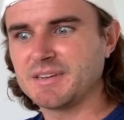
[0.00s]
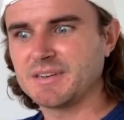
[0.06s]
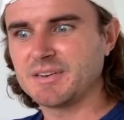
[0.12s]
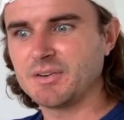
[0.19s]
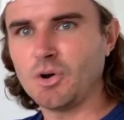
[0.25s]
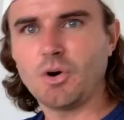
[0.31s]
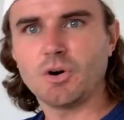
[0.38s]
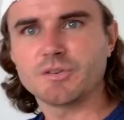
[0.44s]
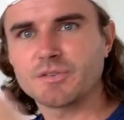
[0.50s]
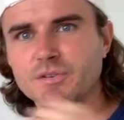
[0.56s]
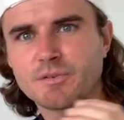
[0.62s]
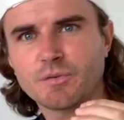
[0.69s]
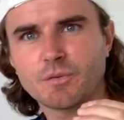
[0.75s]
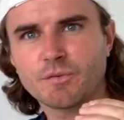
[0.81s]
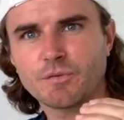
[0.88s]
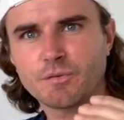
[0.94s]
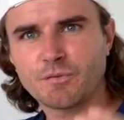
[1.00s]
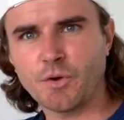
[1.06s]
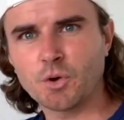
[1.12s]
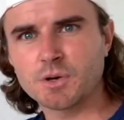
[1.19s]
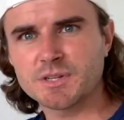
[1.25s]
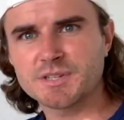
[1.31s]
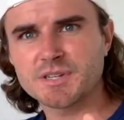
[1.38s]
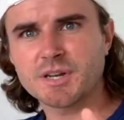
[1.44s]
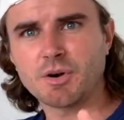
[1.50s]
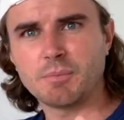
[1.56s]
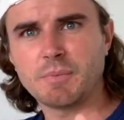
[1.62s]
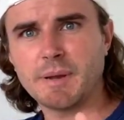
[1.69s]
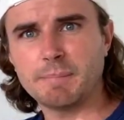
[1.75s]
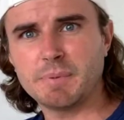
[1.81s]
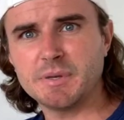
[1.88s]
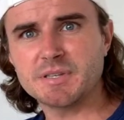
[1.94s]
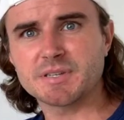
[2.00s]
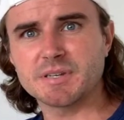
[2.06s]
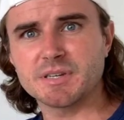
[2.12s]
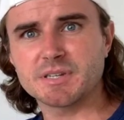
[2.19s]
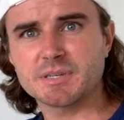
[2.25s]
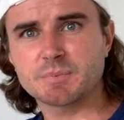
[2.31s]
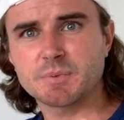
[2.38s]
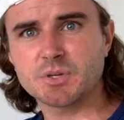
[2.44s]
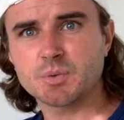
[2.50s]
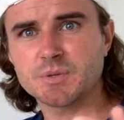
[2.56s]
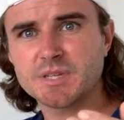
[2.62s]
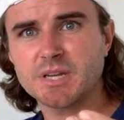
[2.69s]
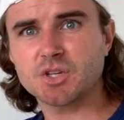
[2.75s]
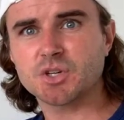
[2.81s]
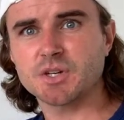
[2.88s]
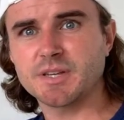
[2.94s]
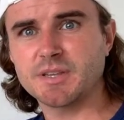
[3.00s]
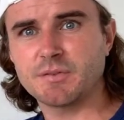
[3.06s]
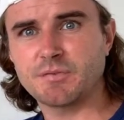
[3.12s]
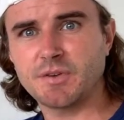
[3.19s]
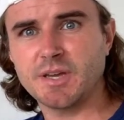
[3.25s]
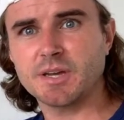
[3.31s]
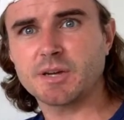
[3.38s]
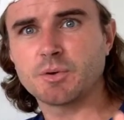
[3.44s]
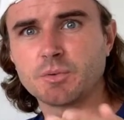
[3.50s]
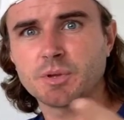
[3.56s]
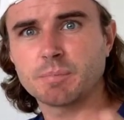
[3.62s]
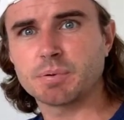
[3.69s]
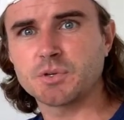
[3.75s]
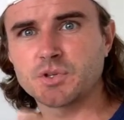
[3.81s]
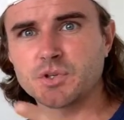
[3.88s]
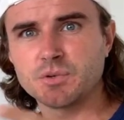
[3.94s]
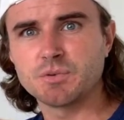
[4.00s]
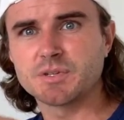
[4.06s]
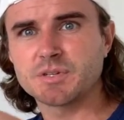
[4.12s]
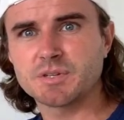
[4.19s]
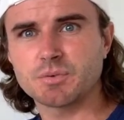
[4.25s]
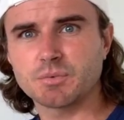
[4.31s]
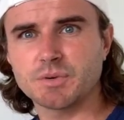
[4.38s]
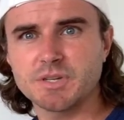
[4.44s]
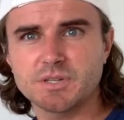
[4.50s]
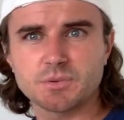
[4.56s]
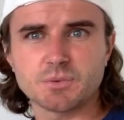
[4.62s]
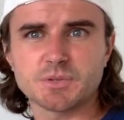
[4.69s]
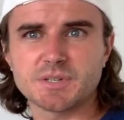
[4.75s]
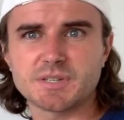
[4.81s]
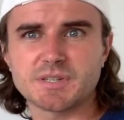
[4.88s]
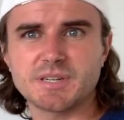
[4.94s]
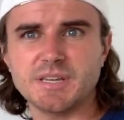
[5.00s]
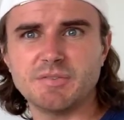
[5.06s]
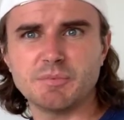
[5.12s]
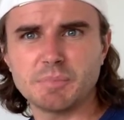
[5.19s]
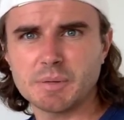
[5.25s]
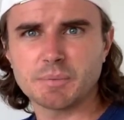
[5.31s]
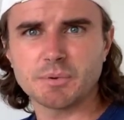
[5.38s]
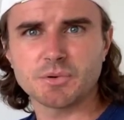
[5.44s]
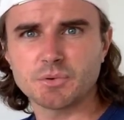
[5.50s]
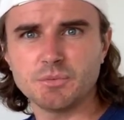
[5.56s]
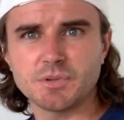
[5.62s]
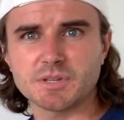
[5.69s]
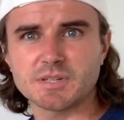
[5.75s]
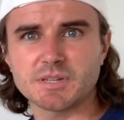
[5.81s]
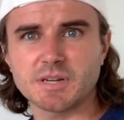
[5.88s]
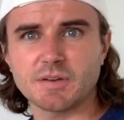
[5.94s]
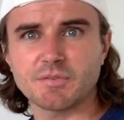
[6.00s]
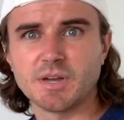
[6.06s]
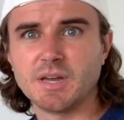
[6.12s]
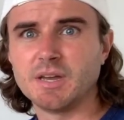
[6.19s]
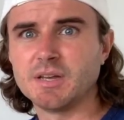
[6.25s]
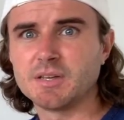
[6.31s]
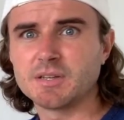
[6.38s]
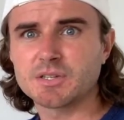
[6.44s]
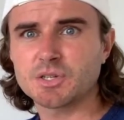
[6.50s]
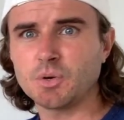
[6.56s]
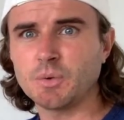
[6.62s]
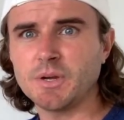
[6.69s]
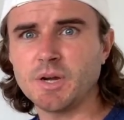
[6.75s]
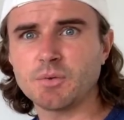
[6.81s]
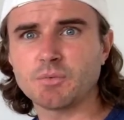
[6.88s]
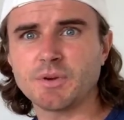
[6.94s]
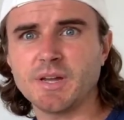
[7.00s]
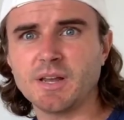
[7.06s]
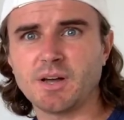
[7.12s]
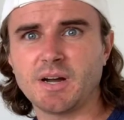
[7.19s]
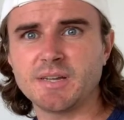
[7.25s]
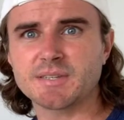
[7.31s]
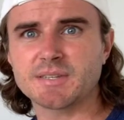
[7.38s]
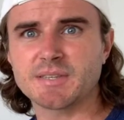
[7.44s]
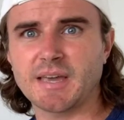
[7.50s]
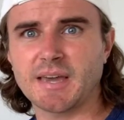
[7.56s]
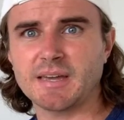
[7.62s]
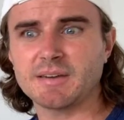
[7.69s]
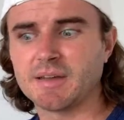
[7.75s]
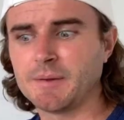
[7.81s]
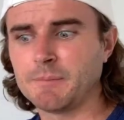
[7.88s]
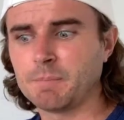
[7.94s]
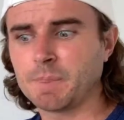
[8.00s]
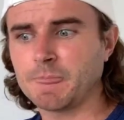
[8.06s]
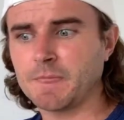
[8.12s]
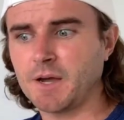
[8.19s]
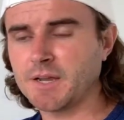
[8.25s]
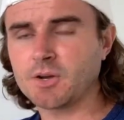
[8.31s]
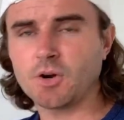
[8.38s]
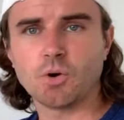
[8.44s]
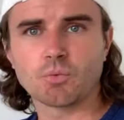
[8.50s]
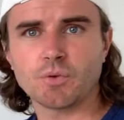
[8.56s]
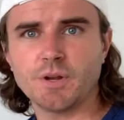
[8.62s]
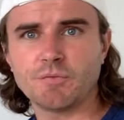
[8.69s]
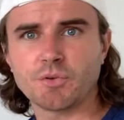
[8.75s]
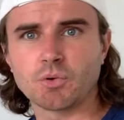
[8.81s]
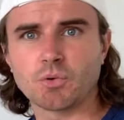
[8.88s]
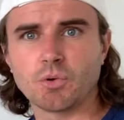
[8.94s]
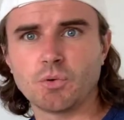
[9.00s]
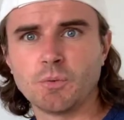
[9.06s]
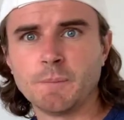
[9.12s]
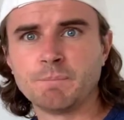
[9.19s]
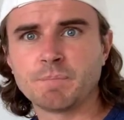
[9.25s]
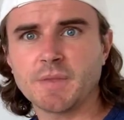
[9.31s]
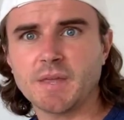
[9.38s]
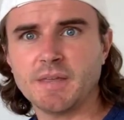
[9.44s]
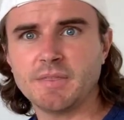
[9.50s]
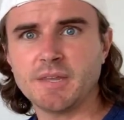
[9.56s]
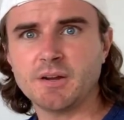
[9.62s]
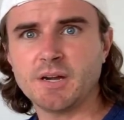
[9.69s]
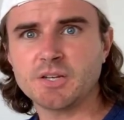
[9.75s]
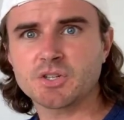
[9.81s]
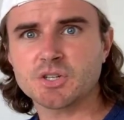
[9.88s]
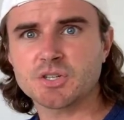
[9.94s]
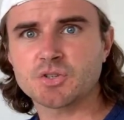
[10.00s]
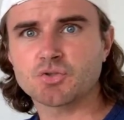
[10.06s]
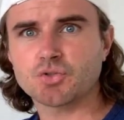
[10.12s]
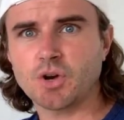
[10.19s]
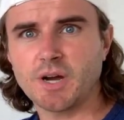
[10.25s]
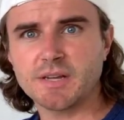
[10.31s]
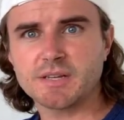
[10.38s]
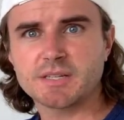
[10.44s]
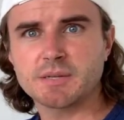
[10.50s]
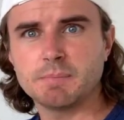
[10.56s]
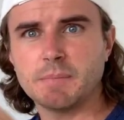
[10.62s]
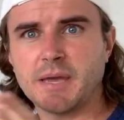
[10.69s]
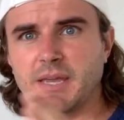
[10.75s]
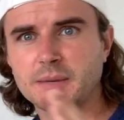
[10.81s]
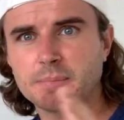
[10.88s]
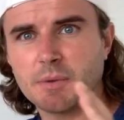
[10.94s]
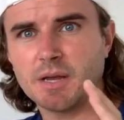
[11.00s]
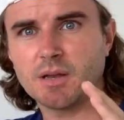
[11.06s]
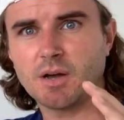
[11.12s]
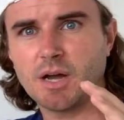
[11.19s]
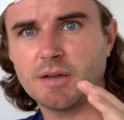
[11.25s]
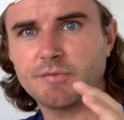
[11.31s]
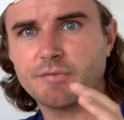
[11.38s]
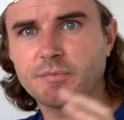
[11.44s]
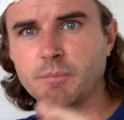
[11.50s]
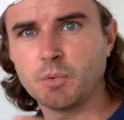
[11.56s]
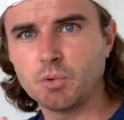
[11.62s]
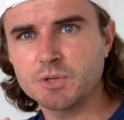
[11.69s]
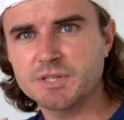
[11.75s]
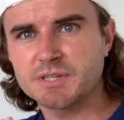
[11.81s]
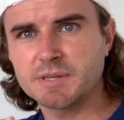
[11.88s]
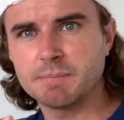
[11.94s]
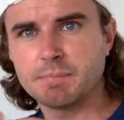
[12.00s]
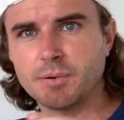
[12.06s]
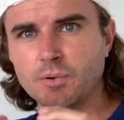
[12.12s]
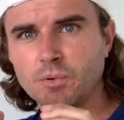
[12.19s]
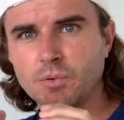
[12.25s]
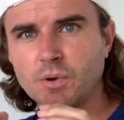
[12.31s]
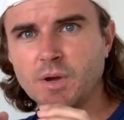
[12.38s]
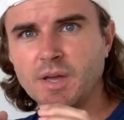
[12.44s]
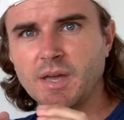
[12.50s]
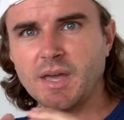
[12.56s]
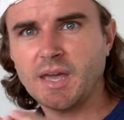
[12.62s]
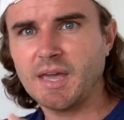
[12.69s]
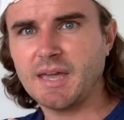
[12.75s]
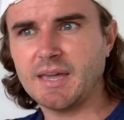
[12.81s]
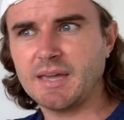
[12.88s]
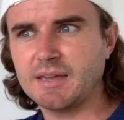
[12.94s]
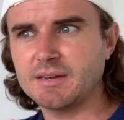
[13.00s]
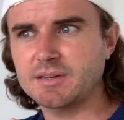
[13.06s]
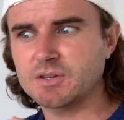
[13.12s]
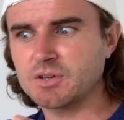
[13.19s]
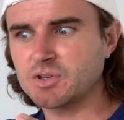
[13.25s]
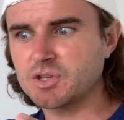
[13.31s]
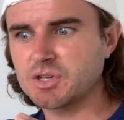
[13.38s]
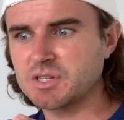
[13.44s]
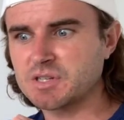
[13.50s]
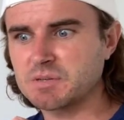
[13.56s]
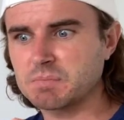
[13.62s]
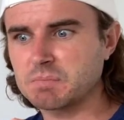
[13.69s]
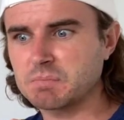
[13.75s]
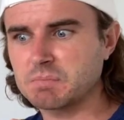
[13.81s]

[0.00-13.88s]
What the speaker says: not focusing on my business, which was actually the vehicle that produced the resources to even be able to do this stuff. So when I realized that, I got rid of it all, and then I just tried to make my life more simple and just